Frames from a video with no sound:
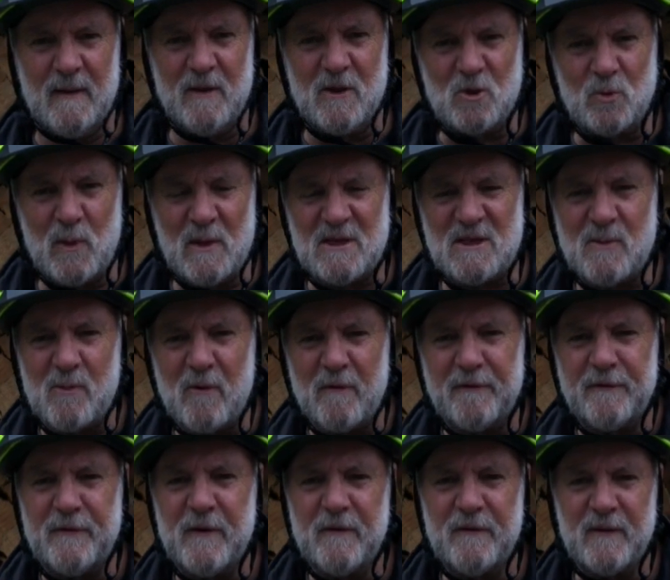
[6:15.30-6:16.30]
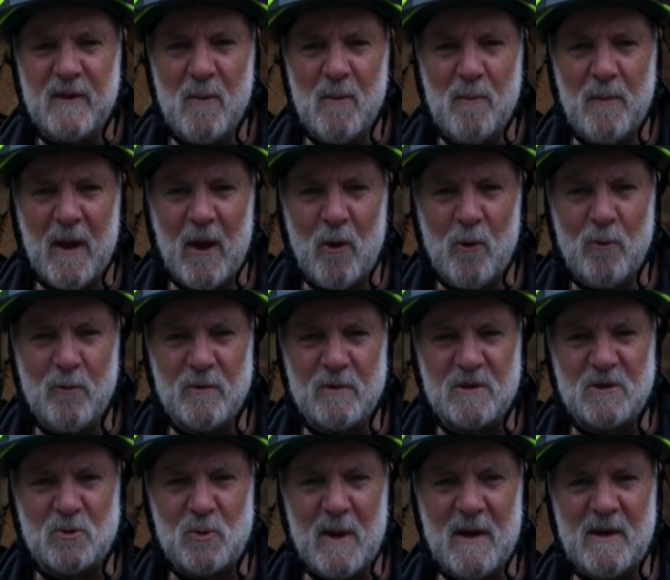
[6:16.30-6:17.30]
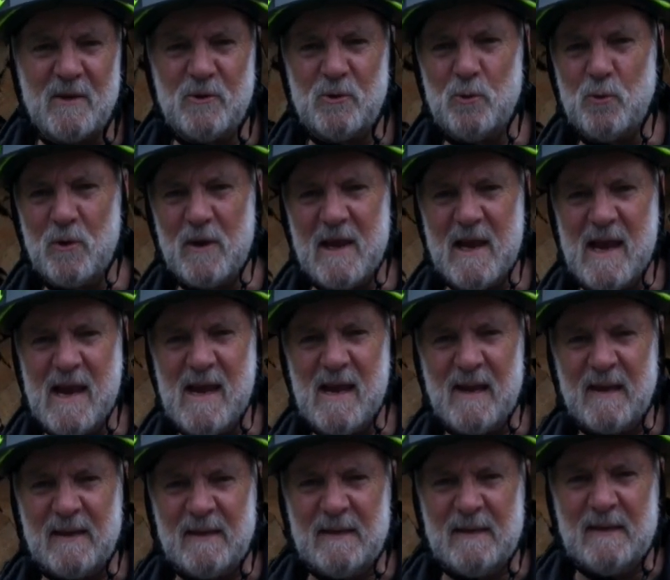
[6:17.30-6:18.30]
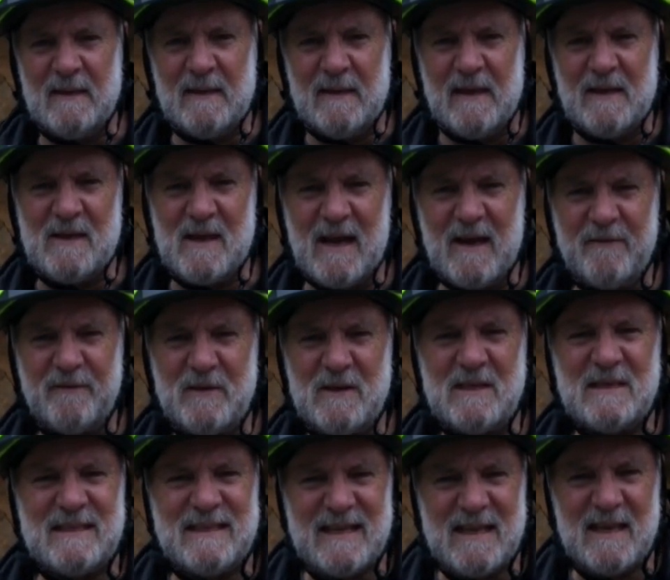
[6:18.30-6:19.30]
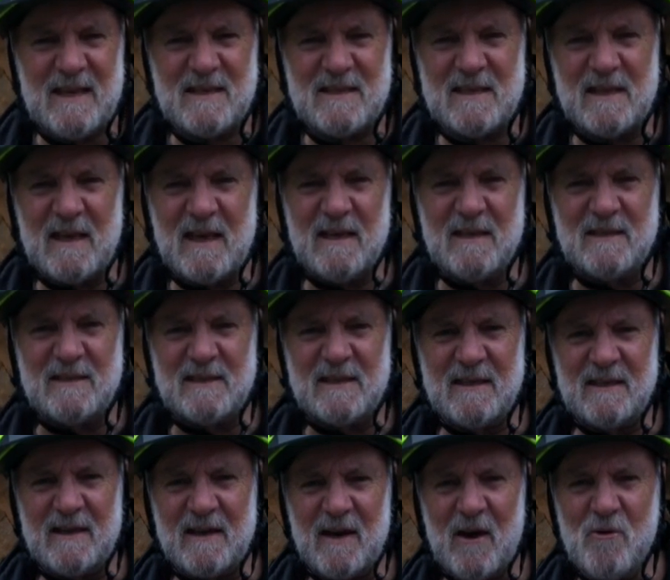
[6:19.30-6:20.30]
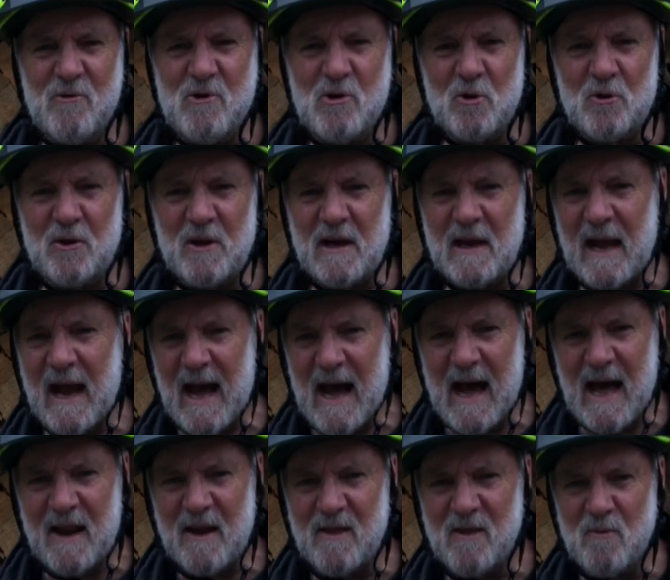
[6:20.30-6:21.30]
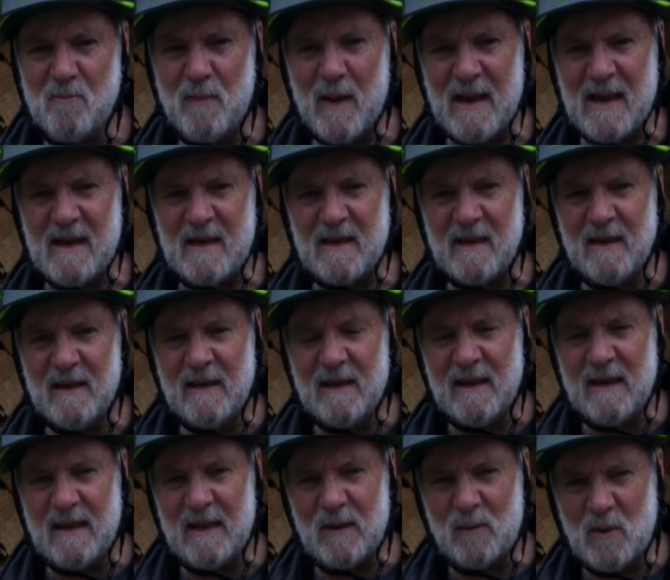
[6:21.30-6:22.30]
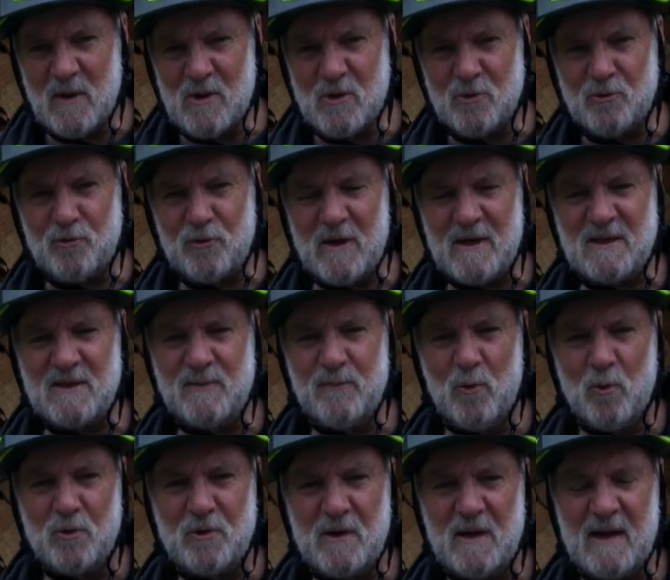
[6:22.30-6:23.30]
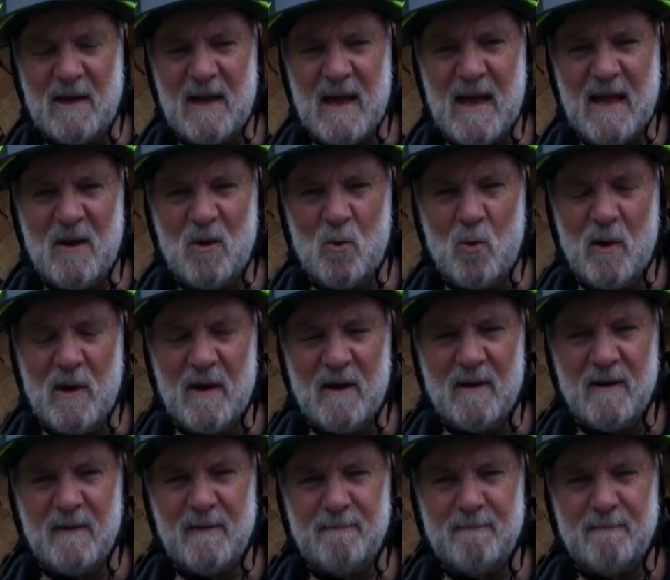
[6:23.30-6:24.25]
This one's about 50 pounds, 22k, and you have to seriously consider how you're going to carry the bike when you're transporting it anywhere.